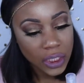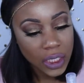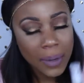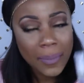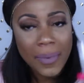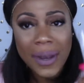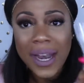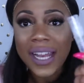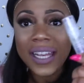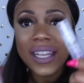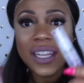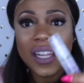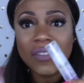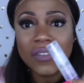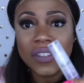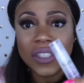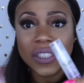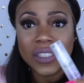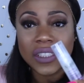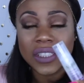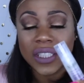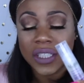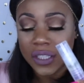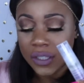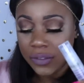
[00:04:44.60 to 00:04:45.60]
I love this
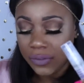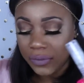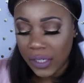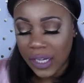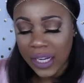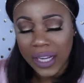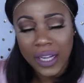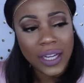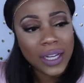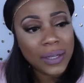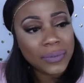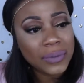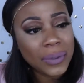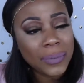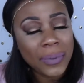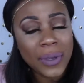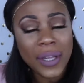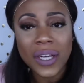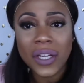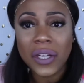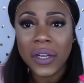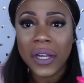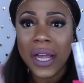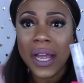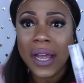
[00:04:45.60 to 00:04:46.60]
stuff.
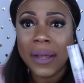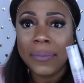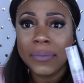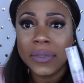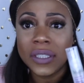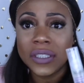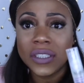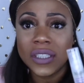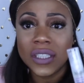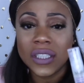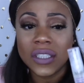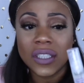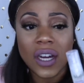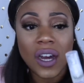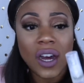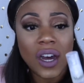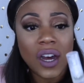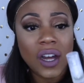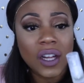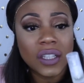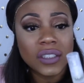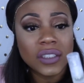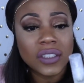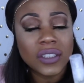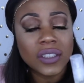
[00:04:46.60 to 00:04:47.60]
Depending on how much it
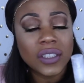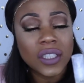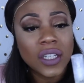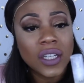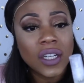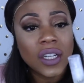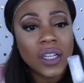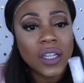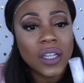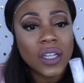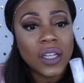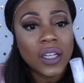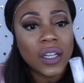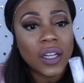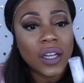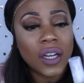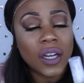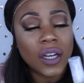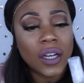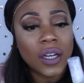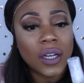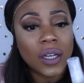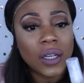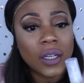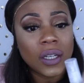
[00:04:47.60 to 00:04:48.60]
costs,
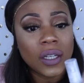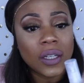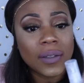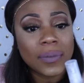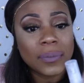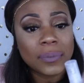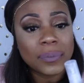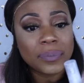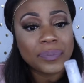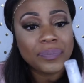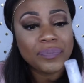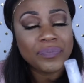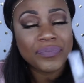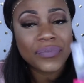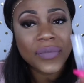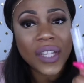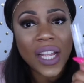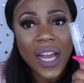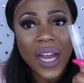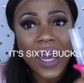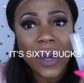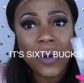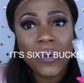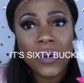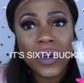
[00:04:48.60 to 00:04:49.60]
I
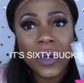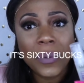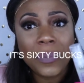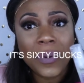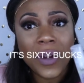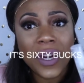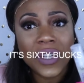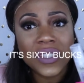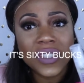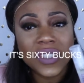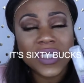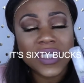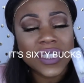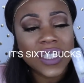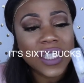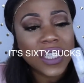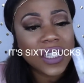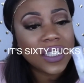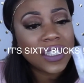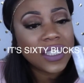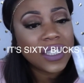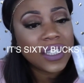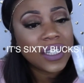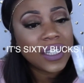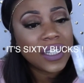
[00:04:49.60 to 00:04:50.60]
will purchase
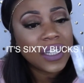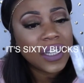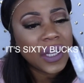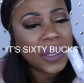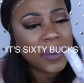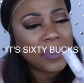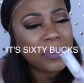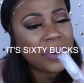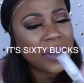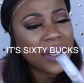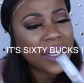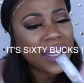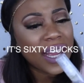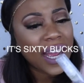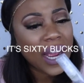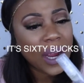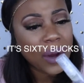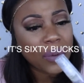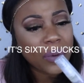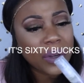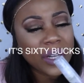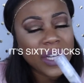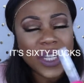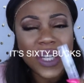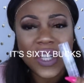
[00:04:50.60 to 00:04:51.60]
it. But I
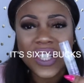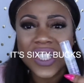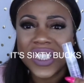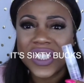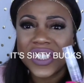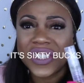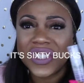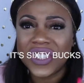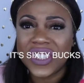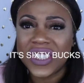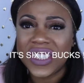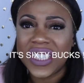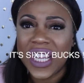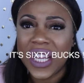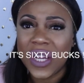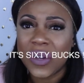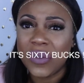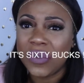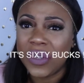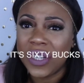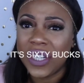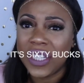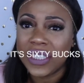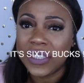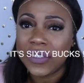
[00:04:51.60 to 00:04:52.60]
really don't understand
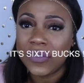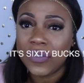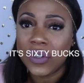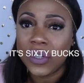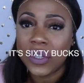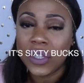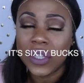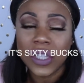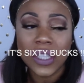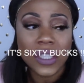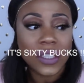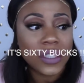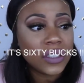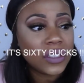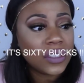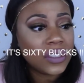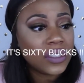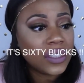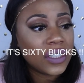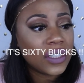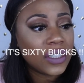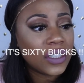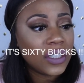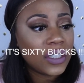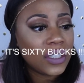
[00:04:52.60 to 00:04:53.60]
what it's for,
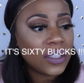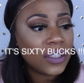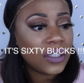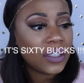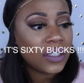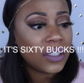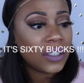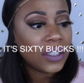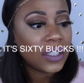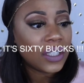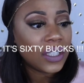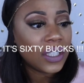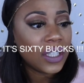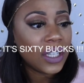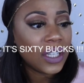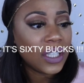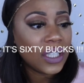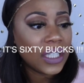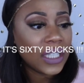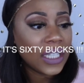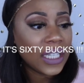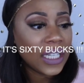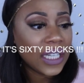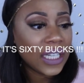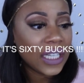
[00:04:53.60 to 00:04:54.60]

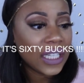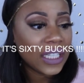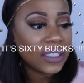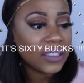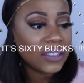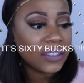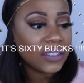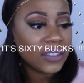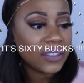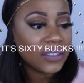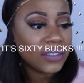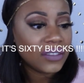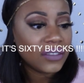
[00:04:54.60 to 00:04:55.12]
other than